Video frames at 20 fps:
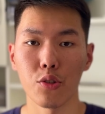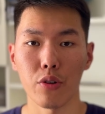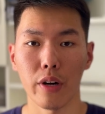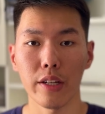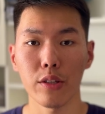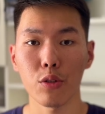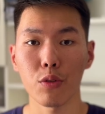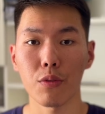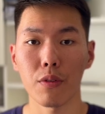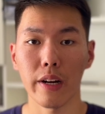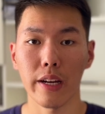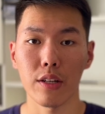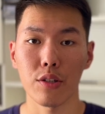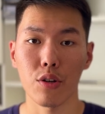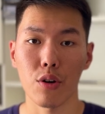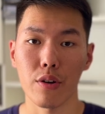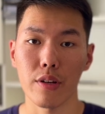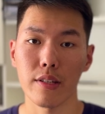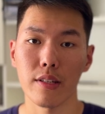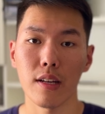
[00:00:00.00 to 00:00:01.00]
Try to write
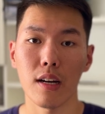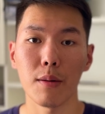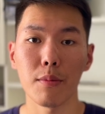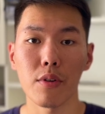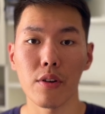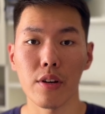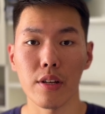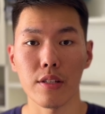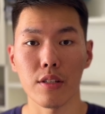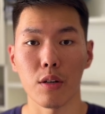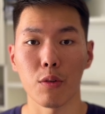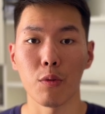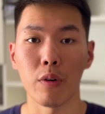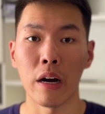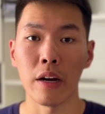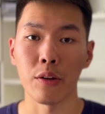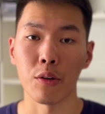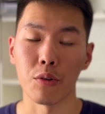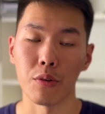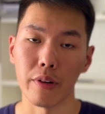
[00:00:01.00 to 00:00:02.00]
short summaries of
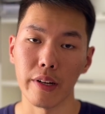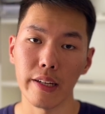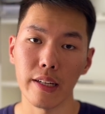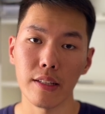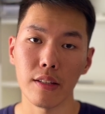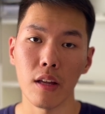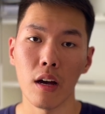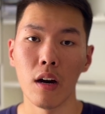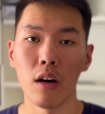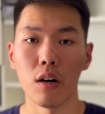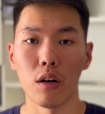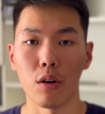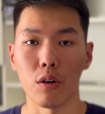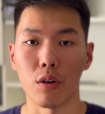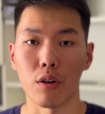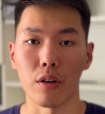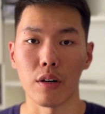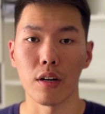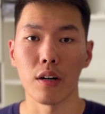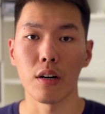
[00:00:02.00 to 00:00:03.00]
what you read
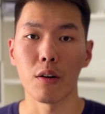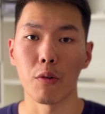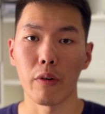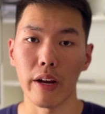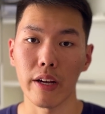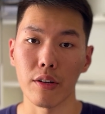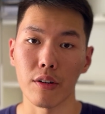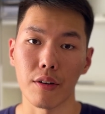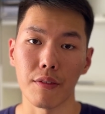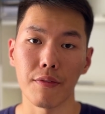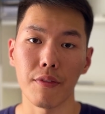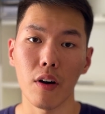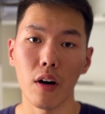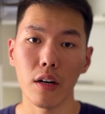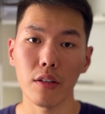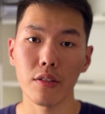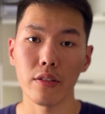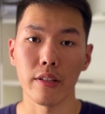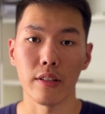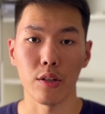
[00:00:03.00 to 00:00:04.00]
or write your
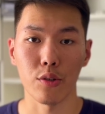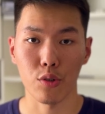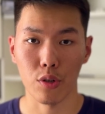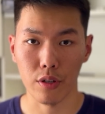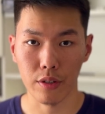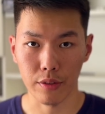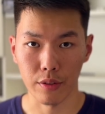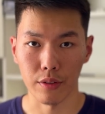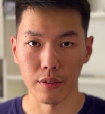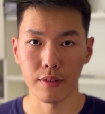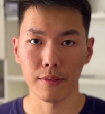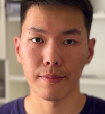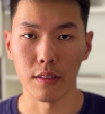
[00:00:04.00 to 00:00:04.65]
thoughts in a journal.